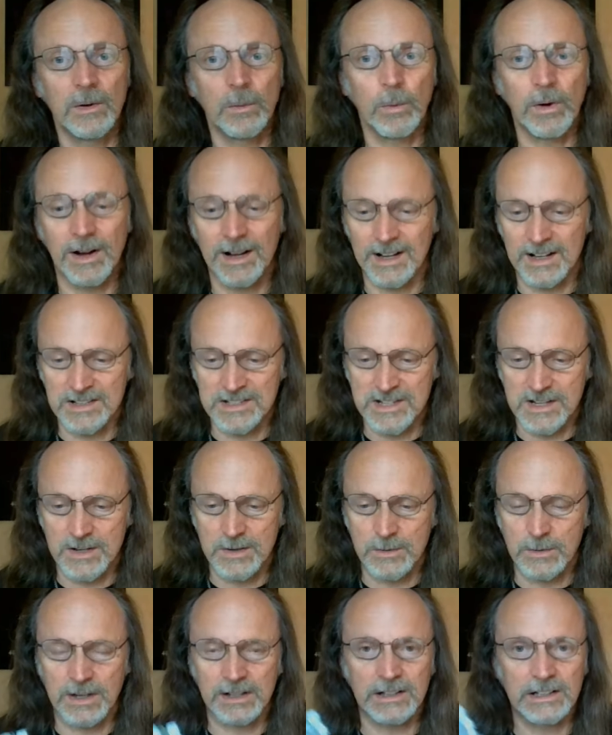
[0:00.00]
What I
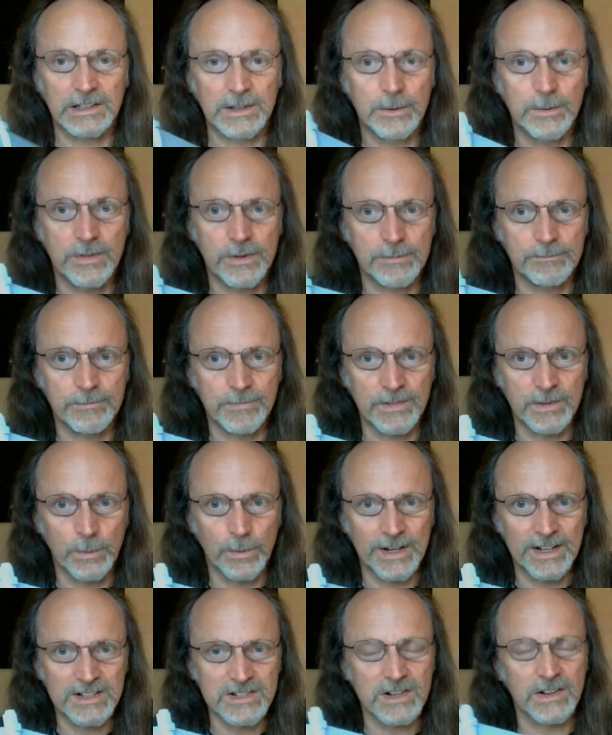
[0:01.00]
do, I glue the
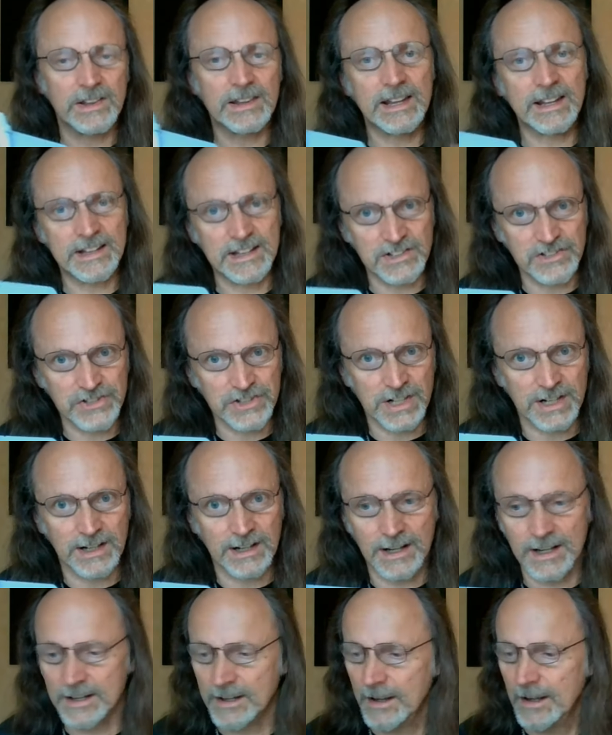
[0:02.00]
wings on, let it
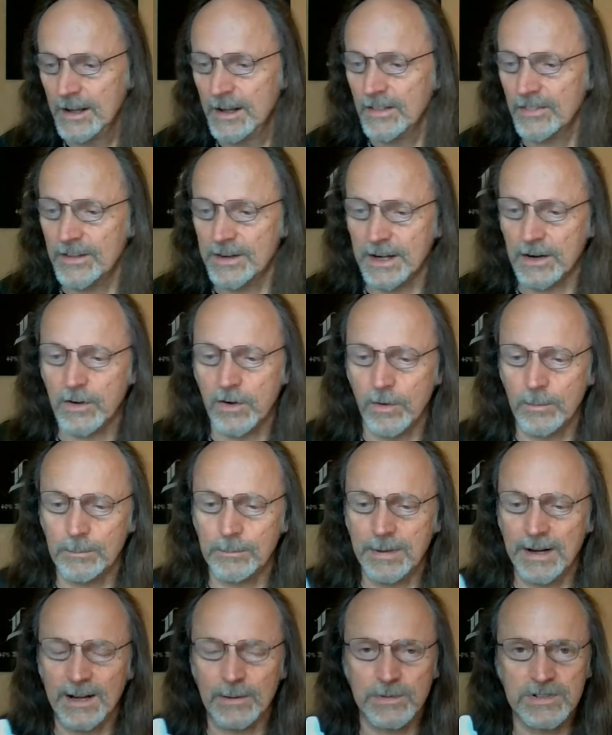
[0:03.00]
dry, then I come
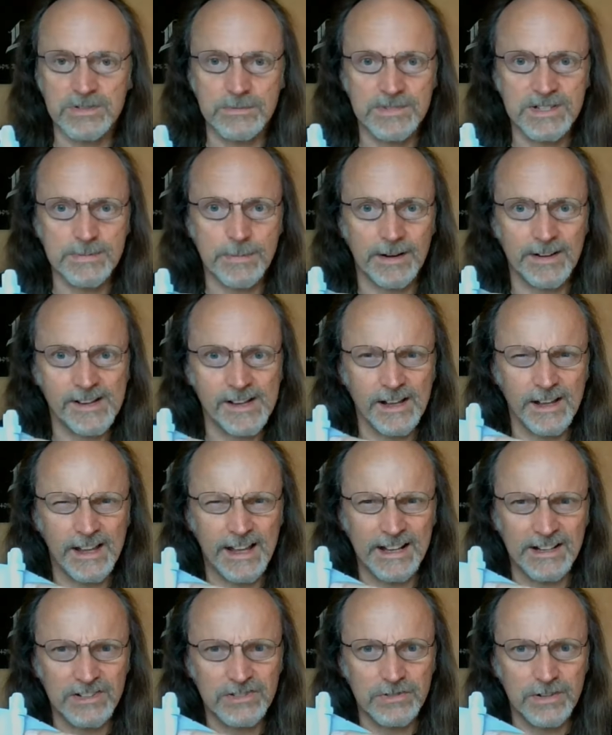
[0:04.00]
back with some tomato
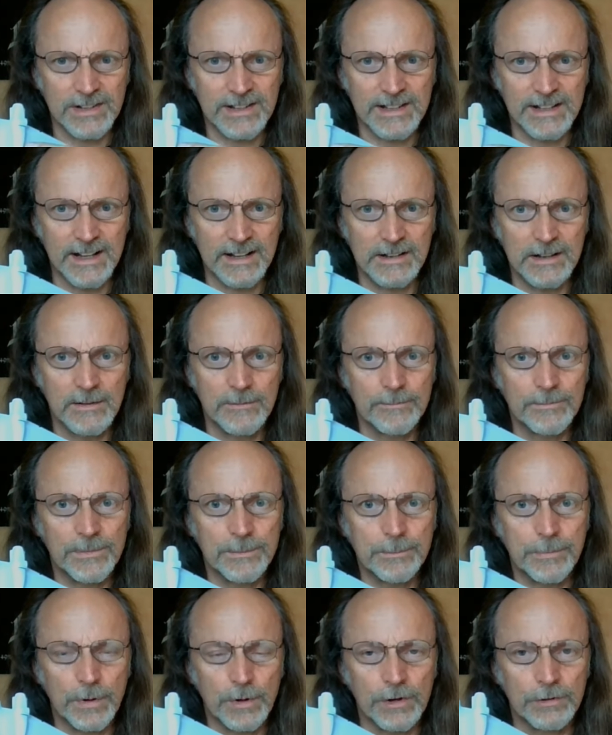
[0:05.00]
extra thin,
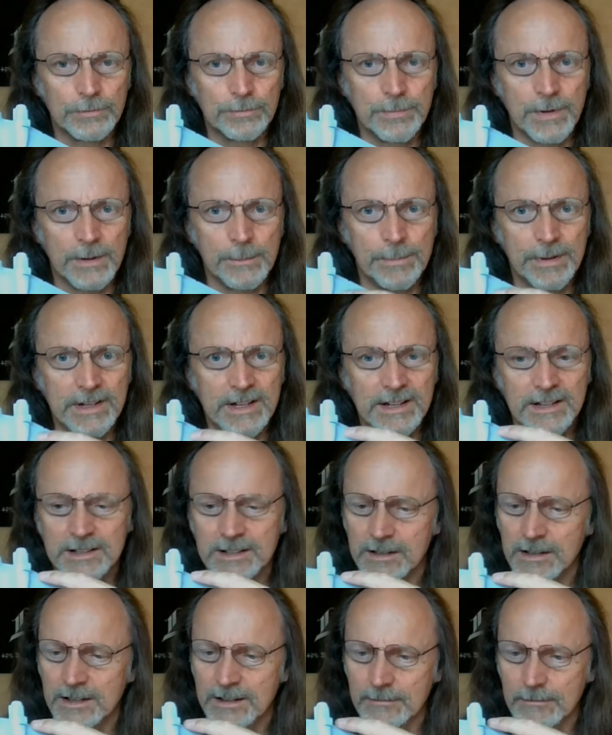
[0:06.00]
put a
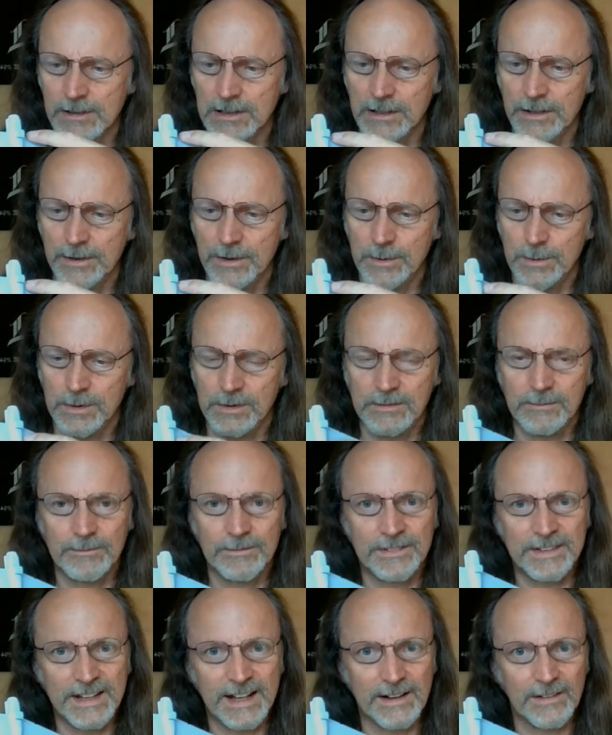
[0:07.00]
bead of glue
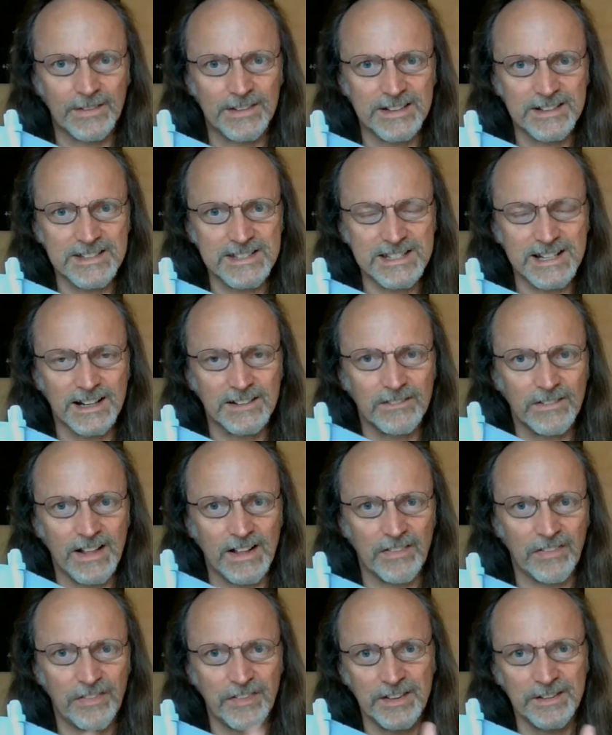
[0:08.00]
down the inside of
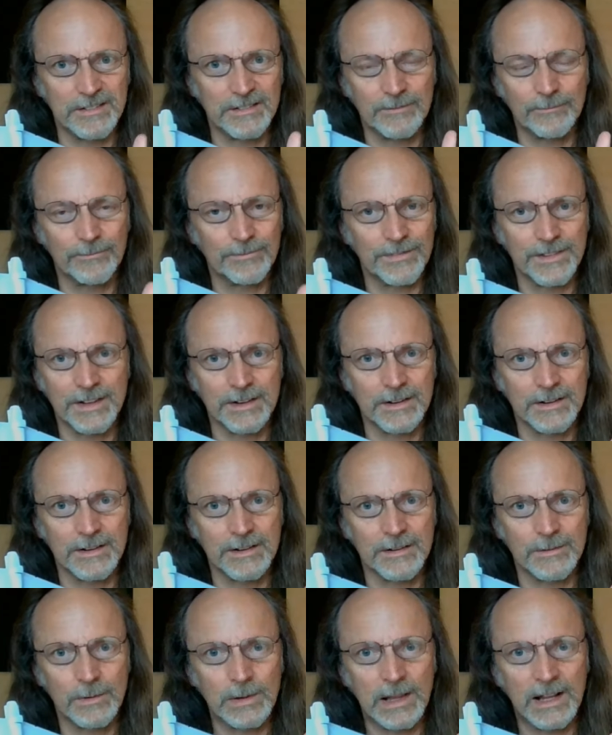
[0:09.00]
that thin
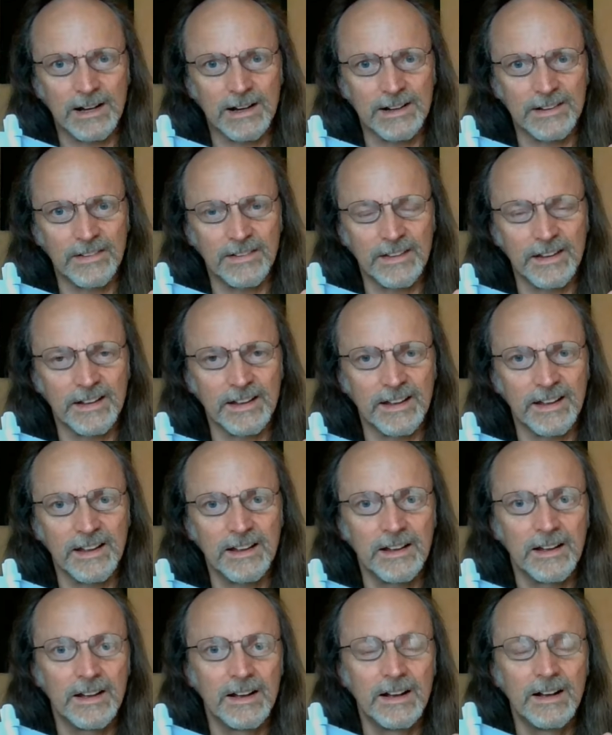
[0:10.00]
line there,
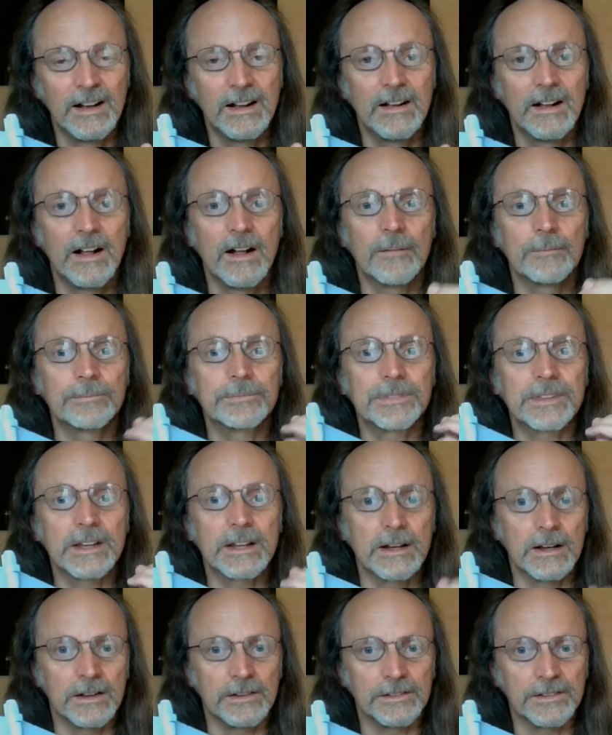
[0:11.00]

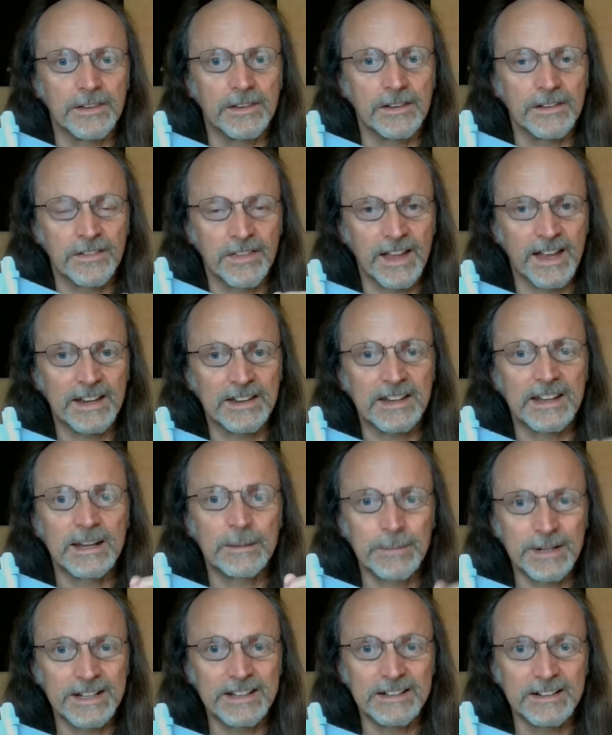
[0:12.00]
and then
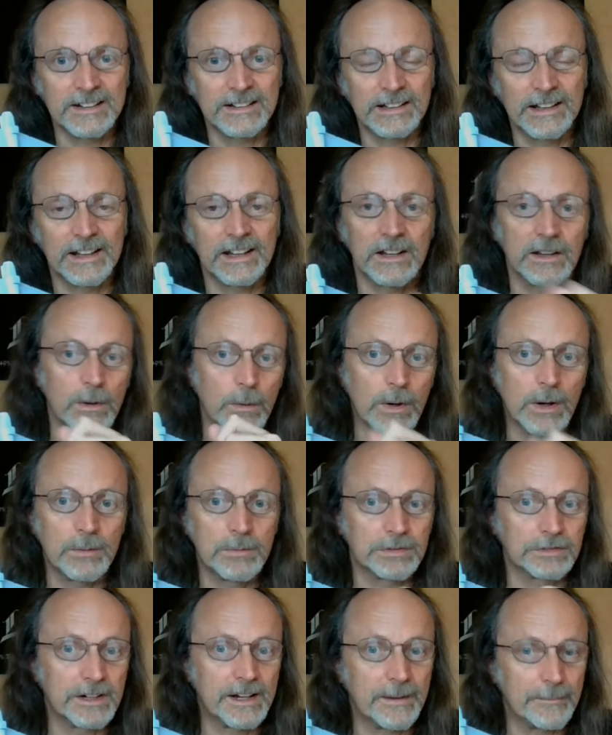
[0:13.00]
immediately go
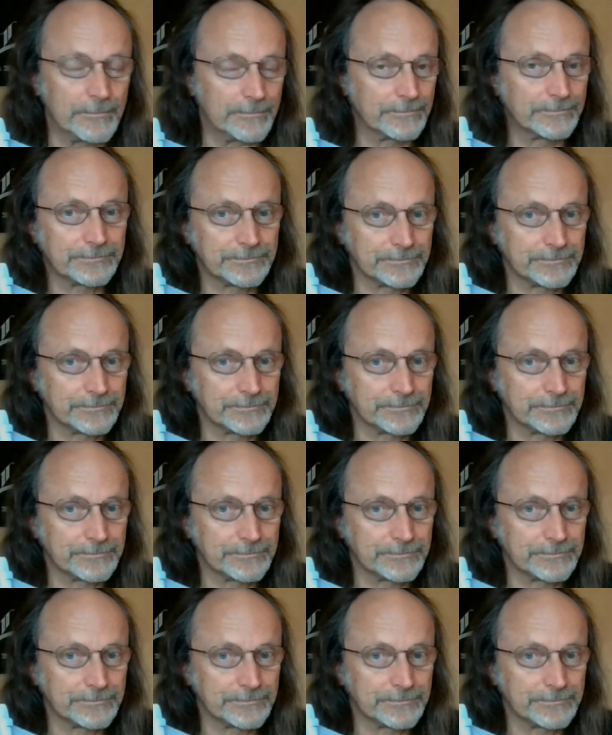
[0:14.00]
over it